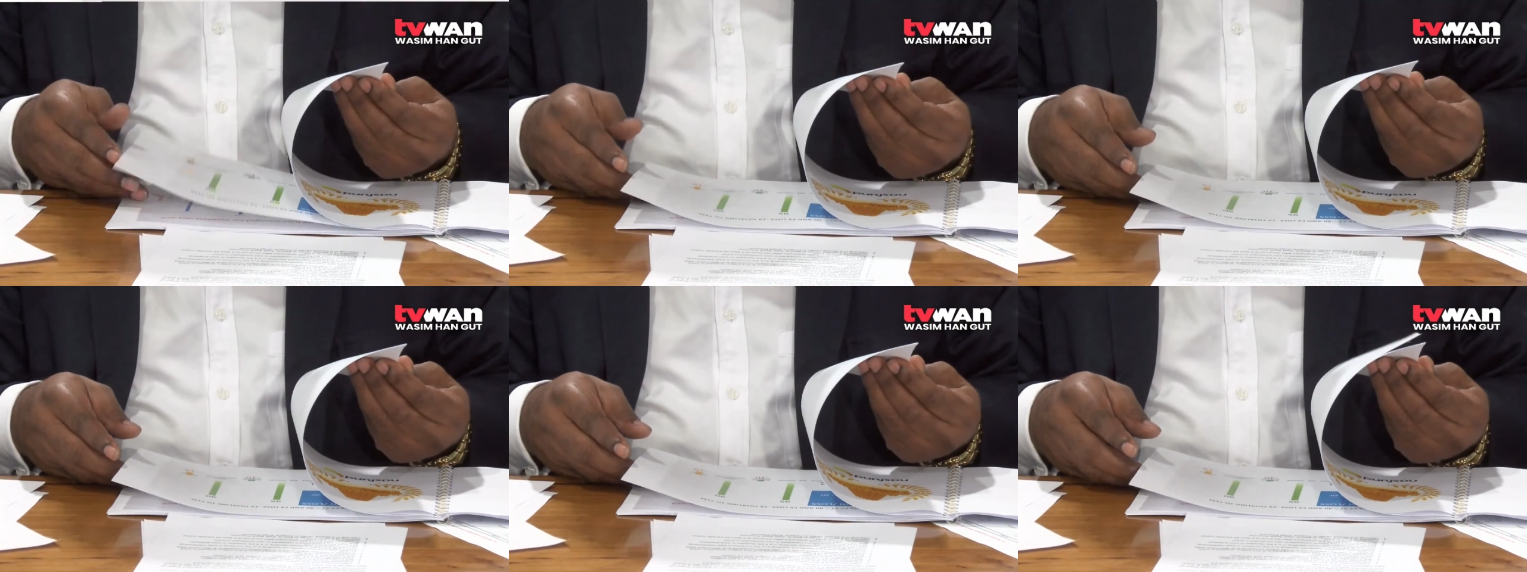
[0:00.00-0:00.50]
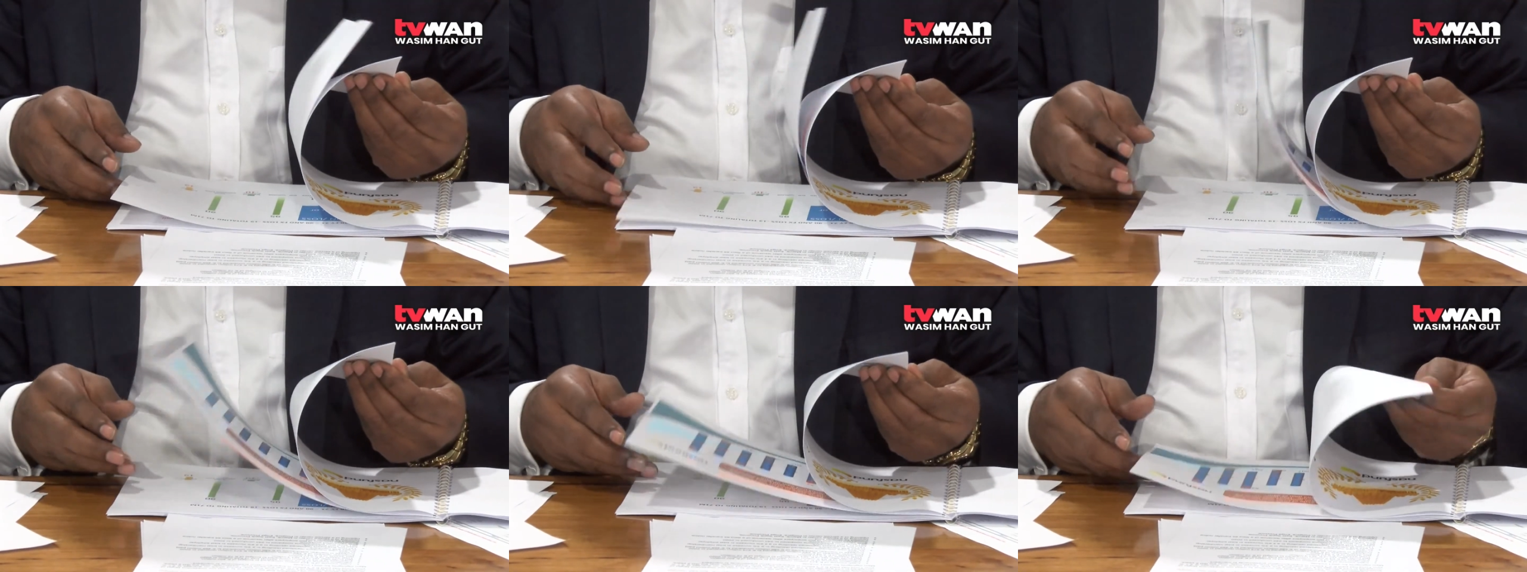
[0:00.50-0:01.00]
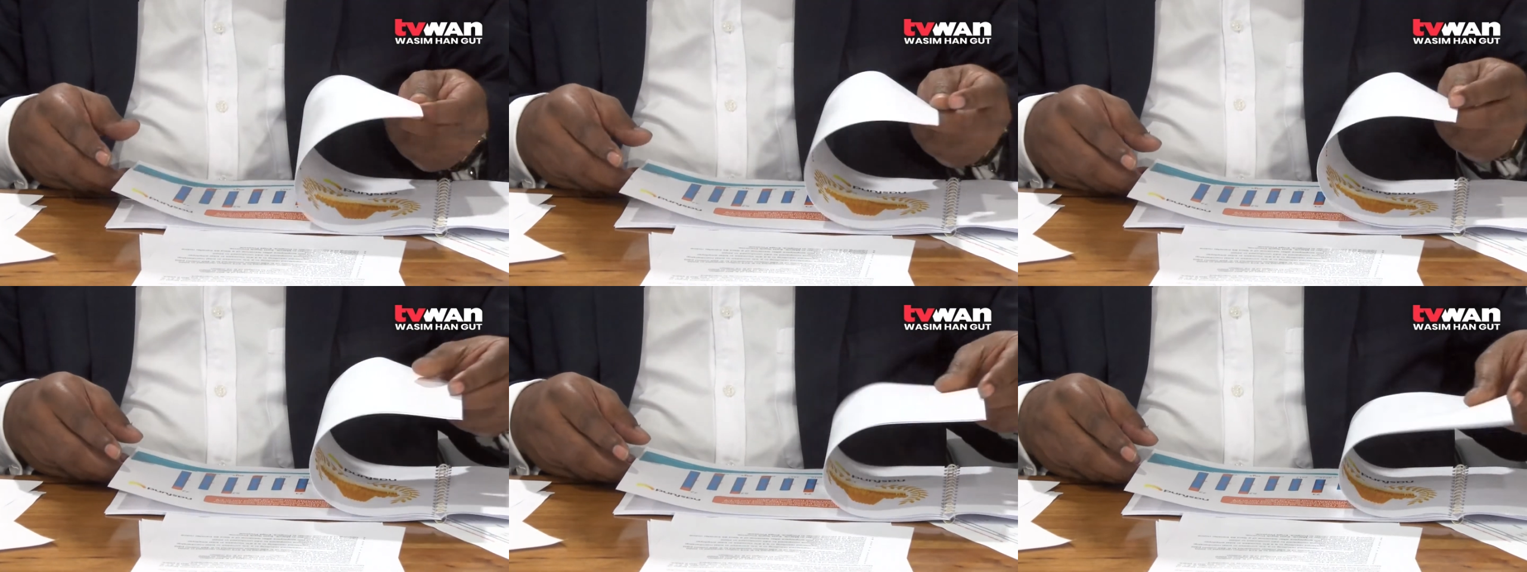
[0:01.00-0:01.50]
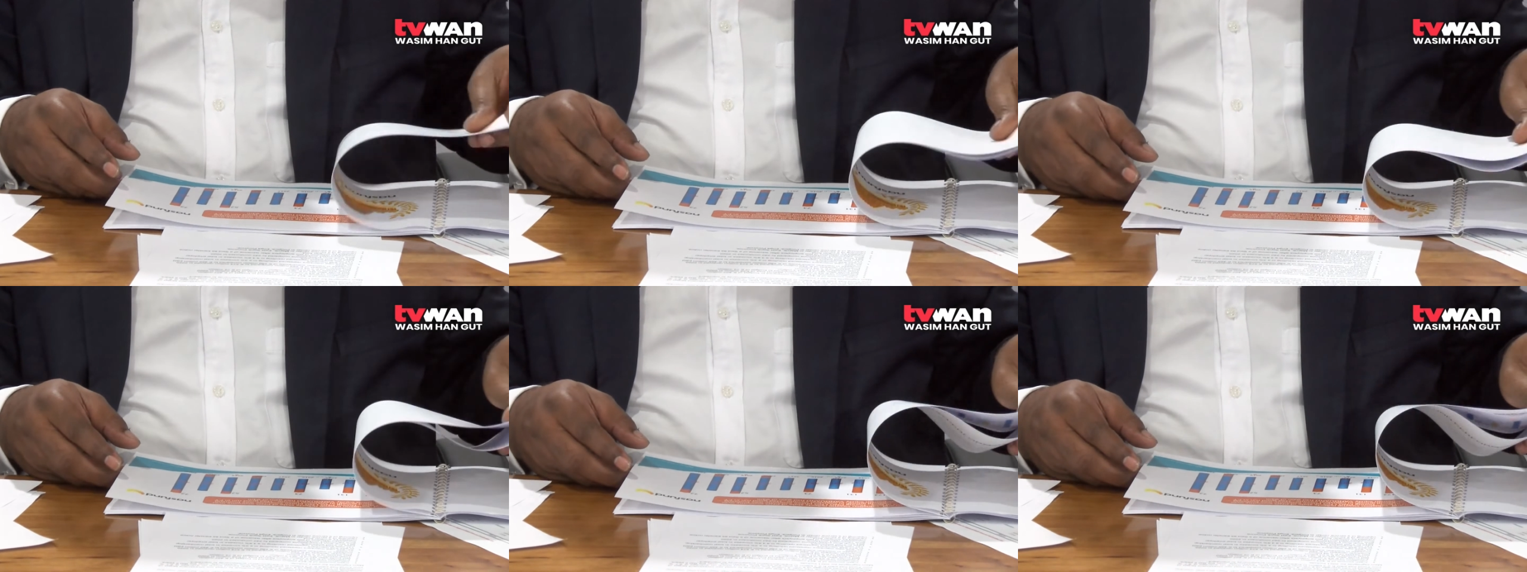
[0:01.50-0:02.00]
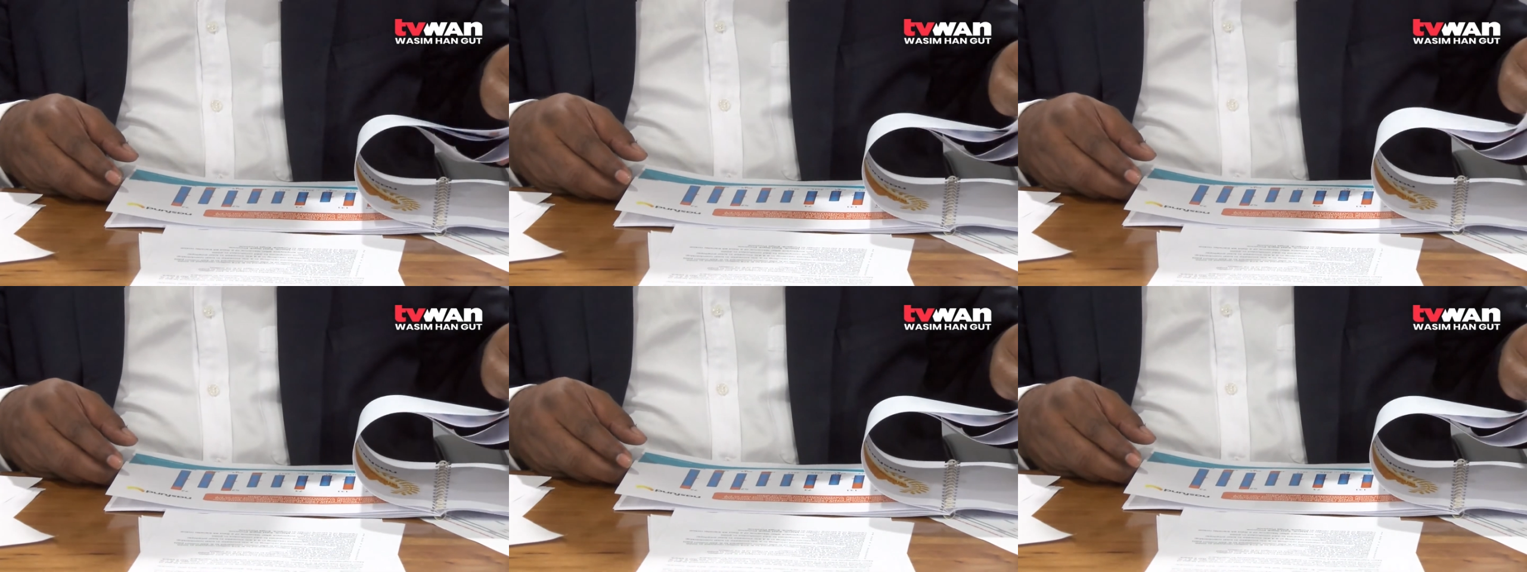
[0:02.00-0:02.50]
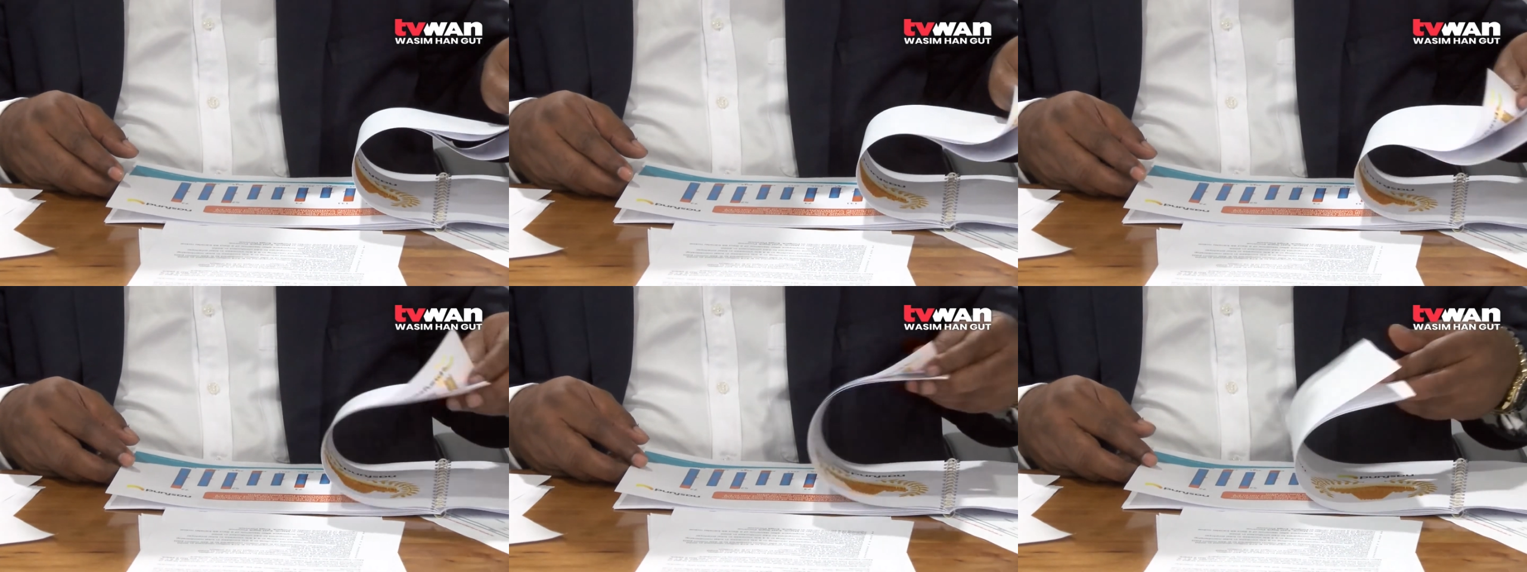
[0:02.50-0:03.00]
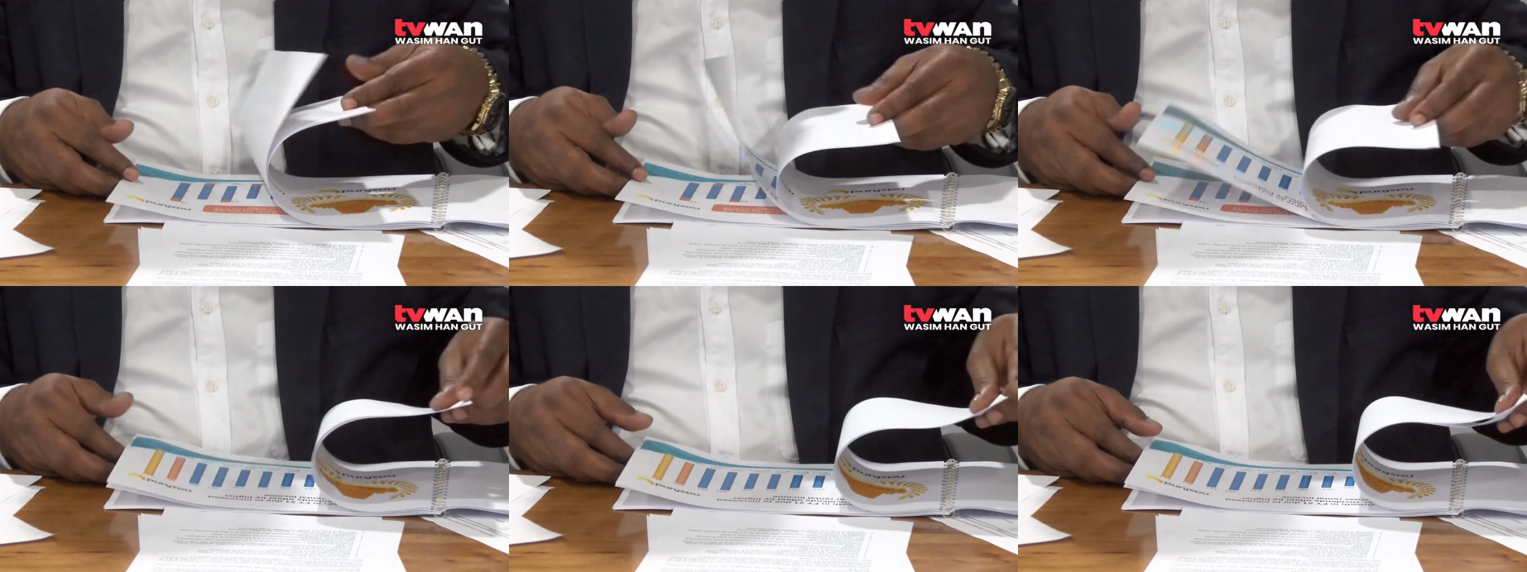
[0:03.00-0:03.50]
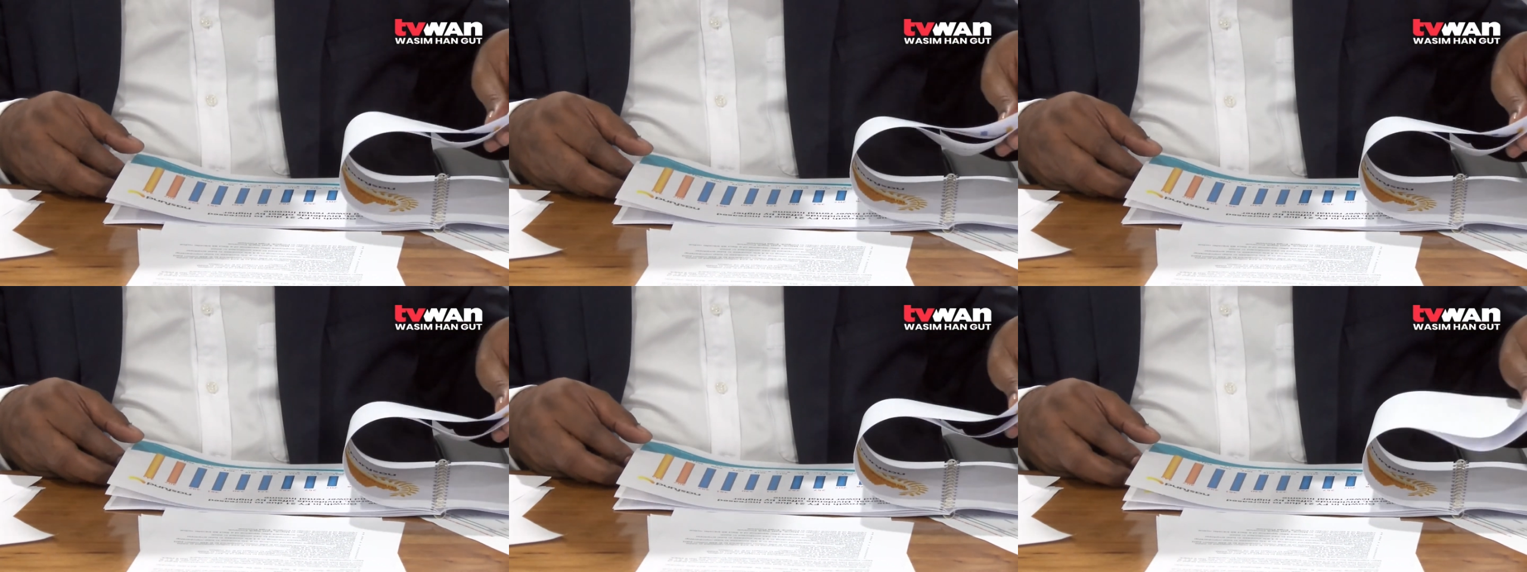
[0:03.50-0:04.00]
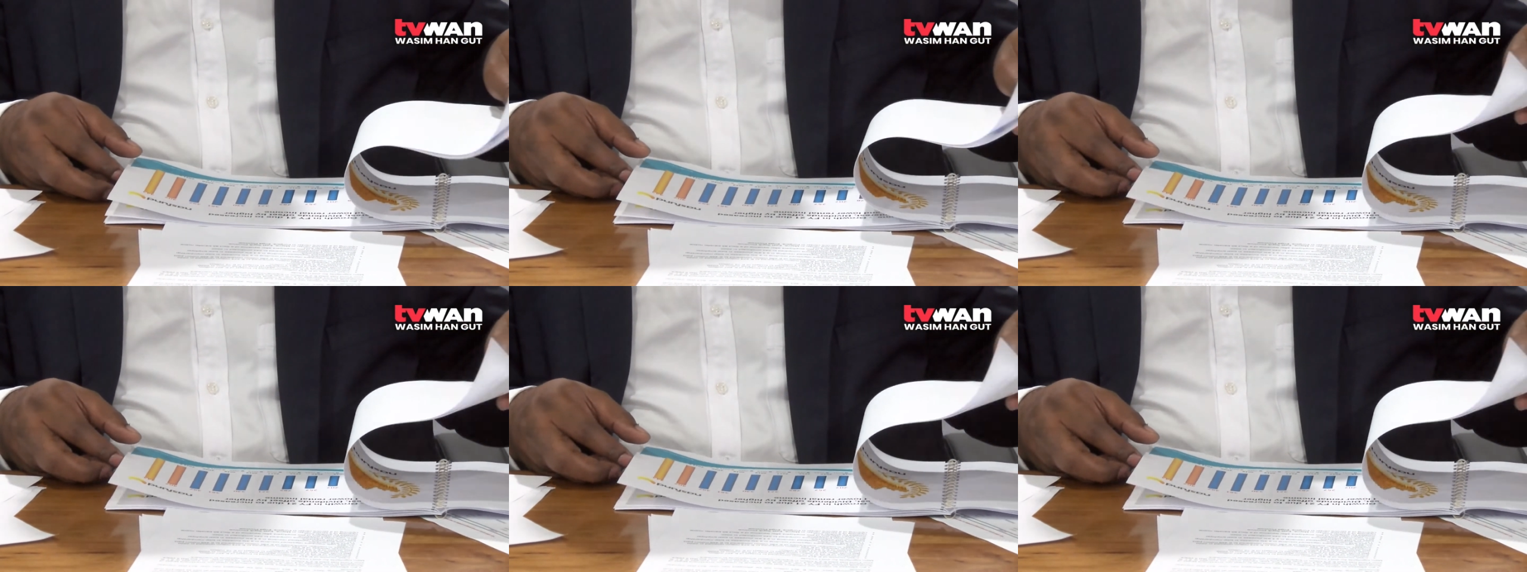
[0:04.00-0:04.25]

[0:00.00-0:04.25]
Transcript: [unreadable: no face in view]